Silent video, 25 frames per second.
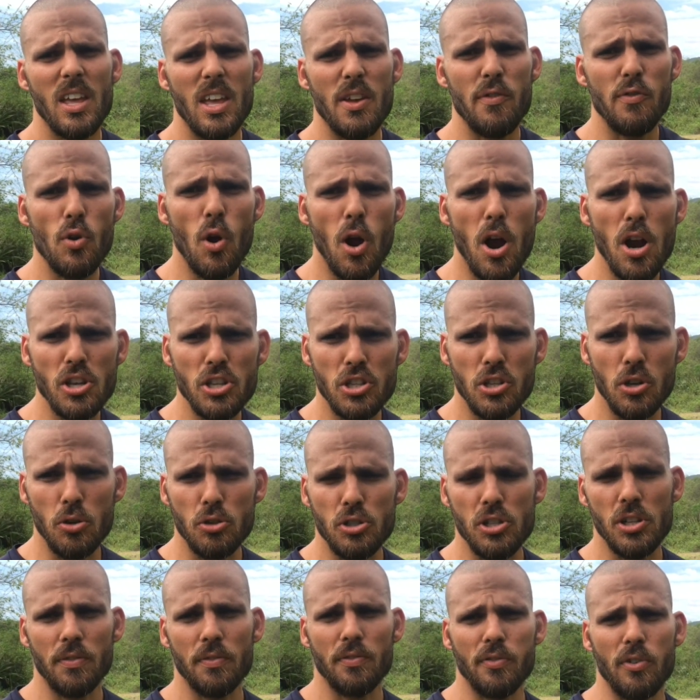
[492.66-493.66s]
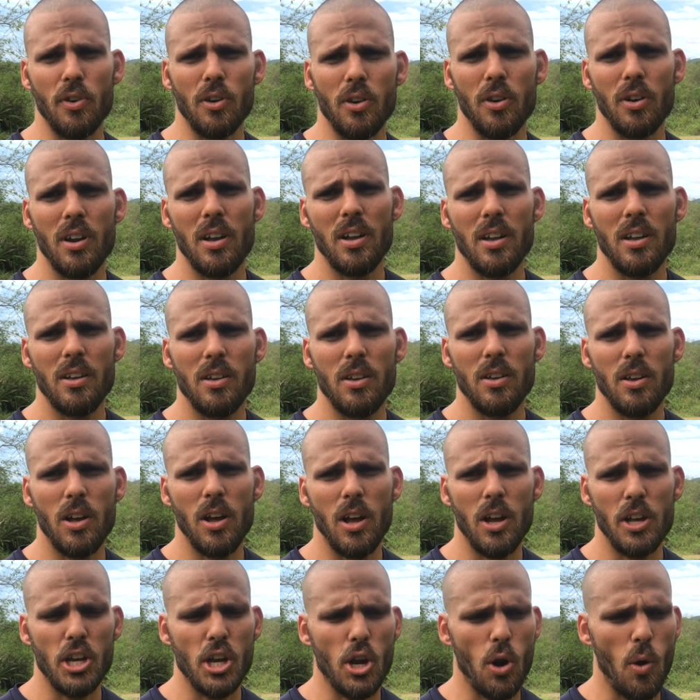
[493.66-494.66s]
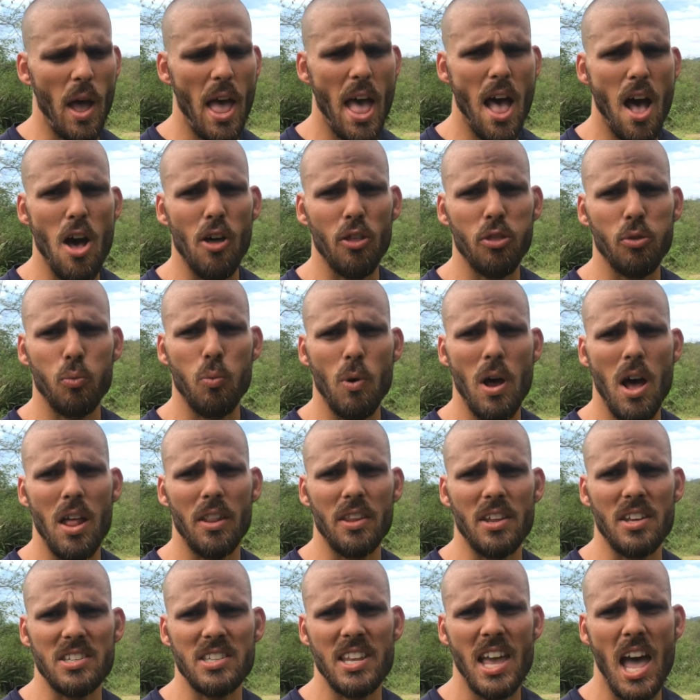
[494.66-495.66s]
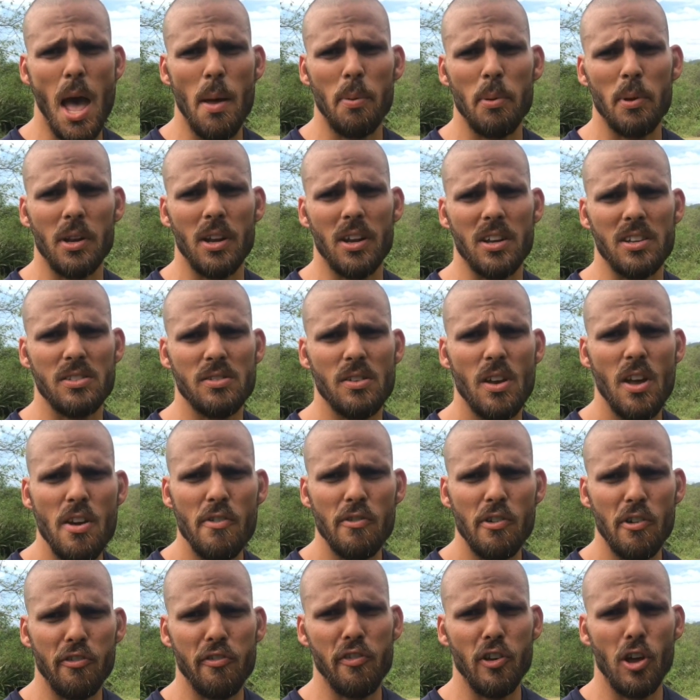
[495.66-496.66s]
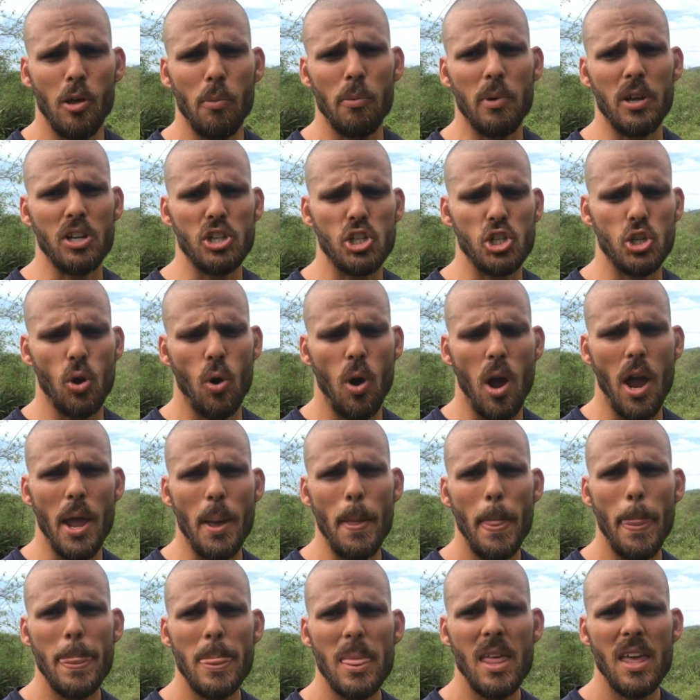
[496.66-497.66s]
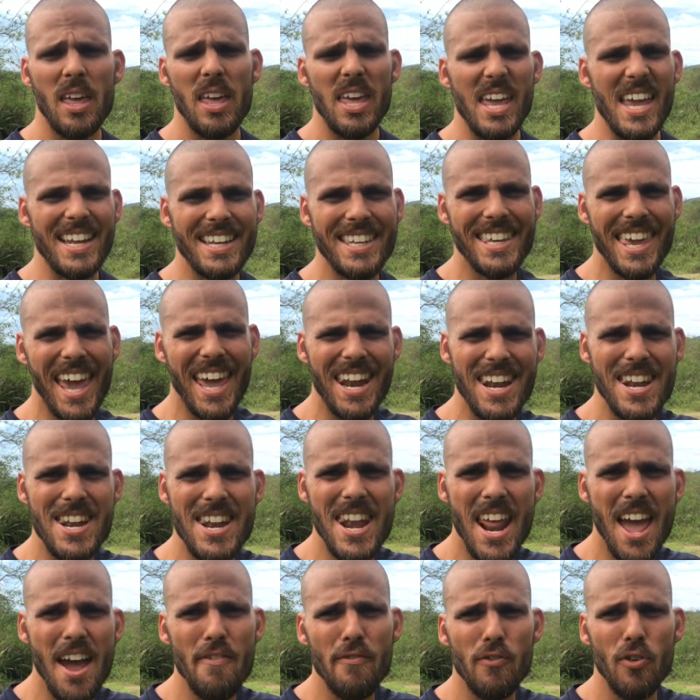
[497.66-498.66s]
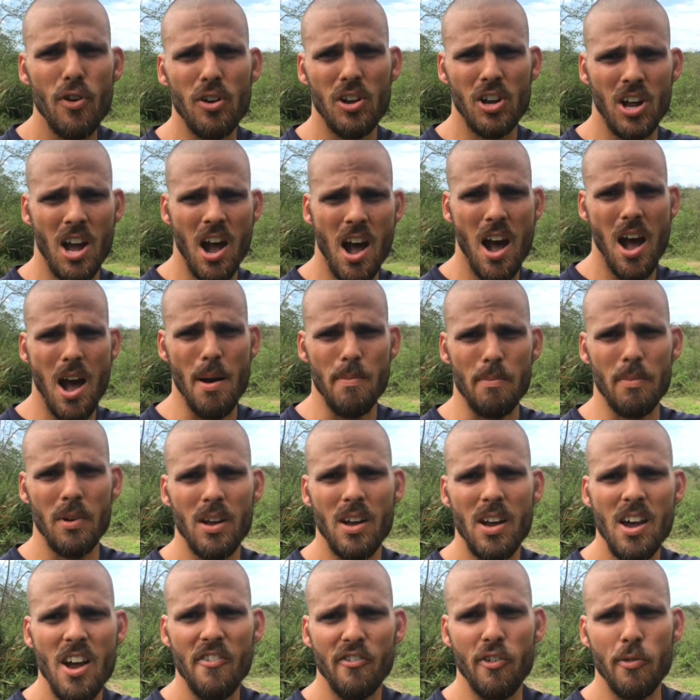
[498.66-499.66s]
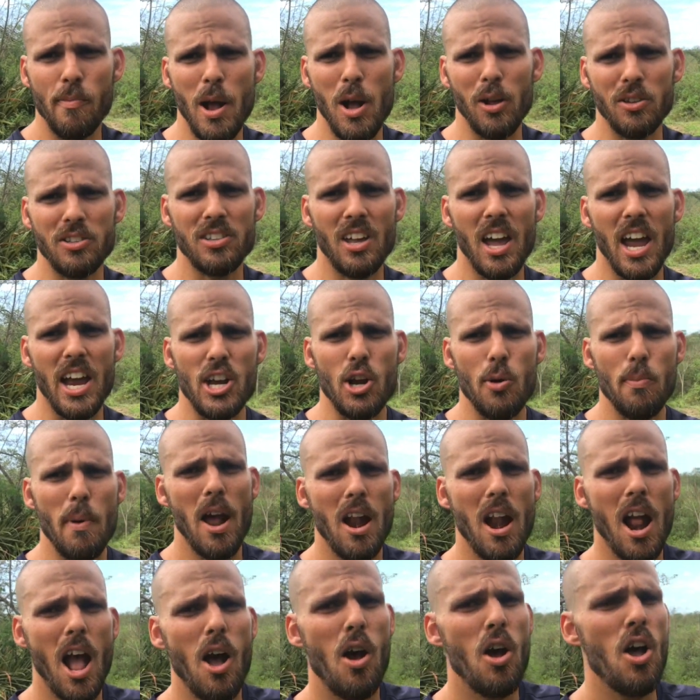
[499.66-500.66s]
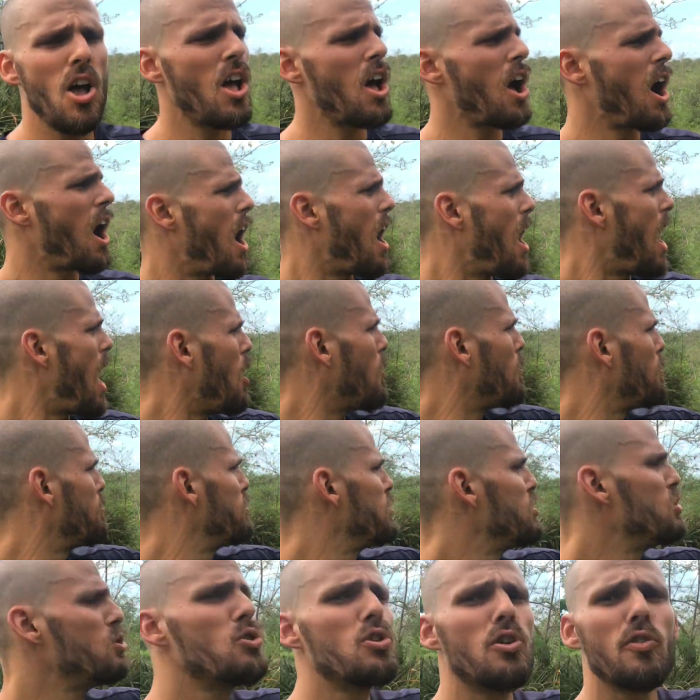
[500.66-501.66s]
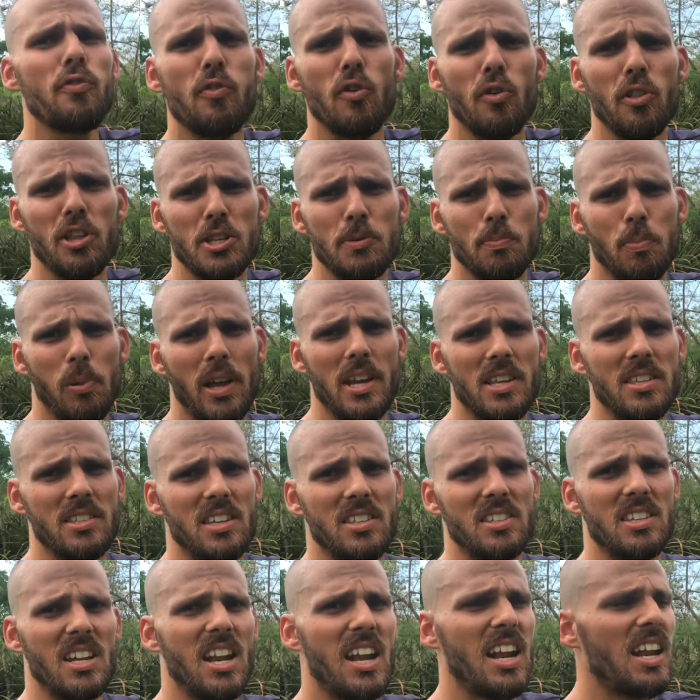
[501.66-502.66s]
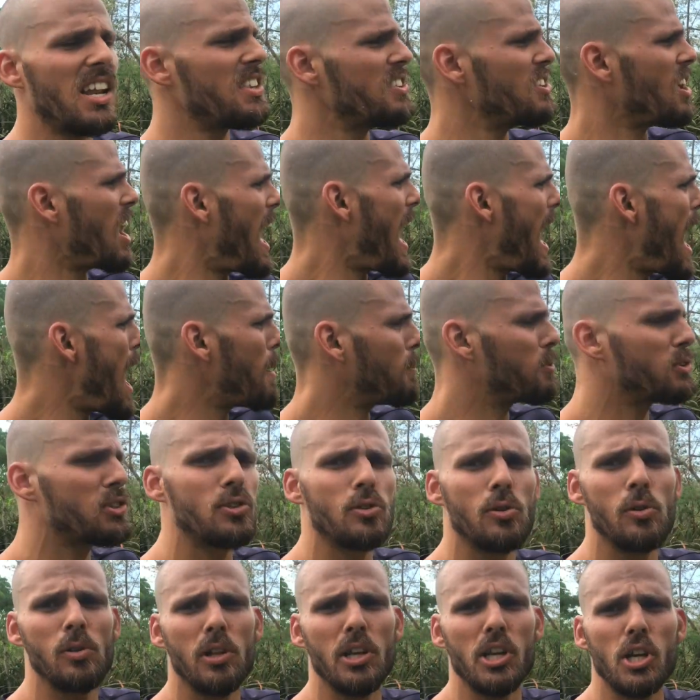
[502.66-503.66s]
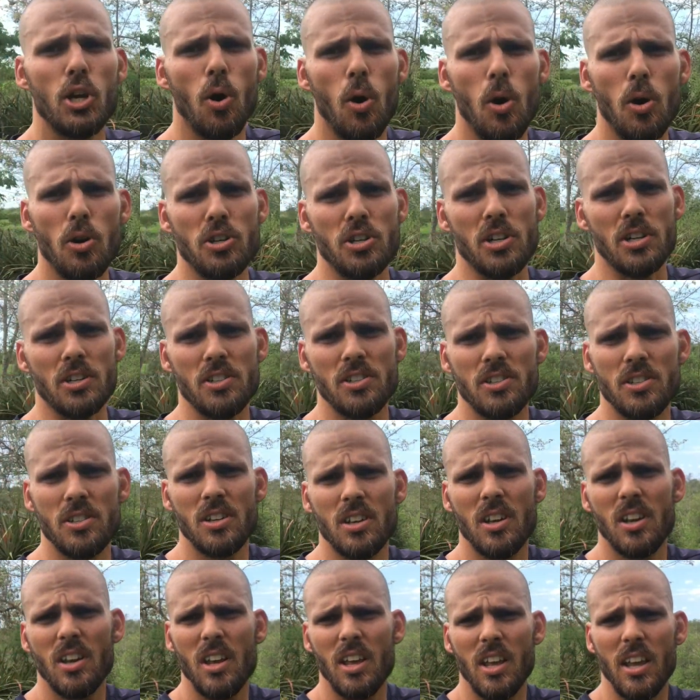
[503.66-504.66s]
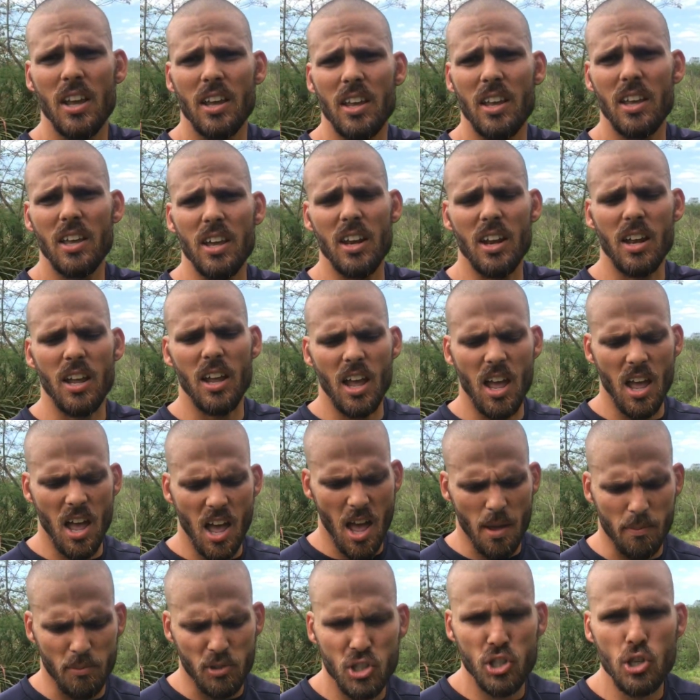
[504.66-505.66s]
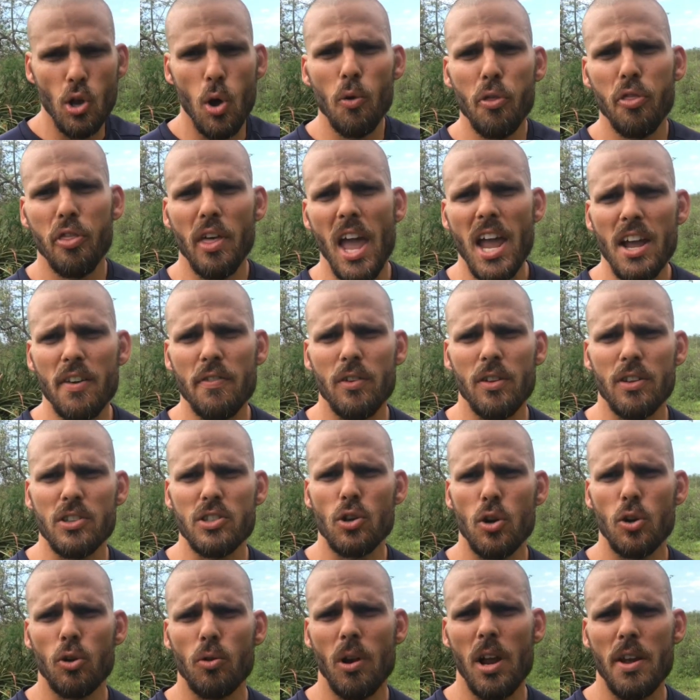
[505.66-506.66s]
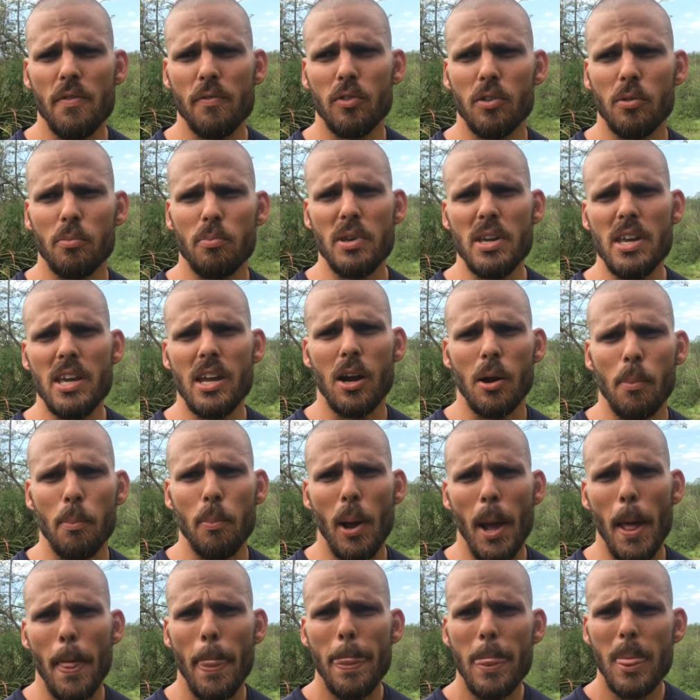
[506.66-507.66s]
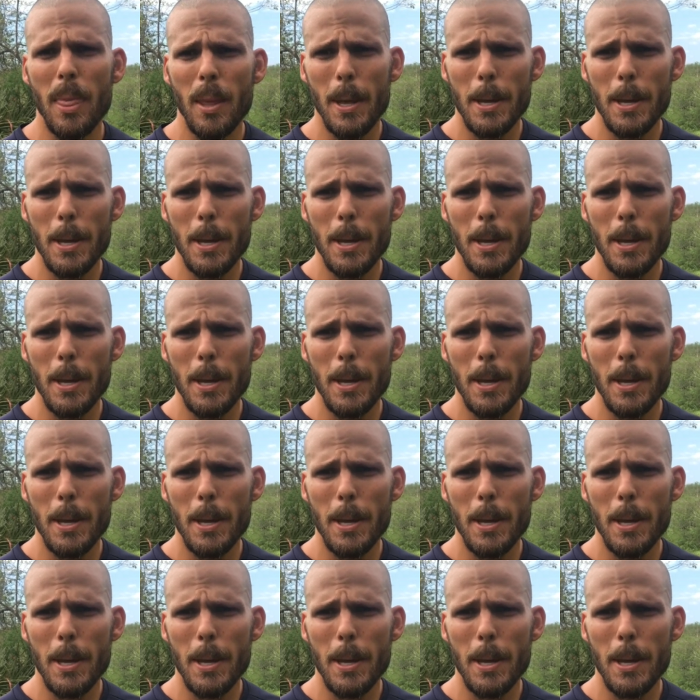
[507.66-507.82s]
if you are searching for health, wellness, happiness, fulfillment, joy, it can never come from outside, no matter how beautiful this place is. And it is absolutely gorgeous. I'm so thankful and so grateful to be here, but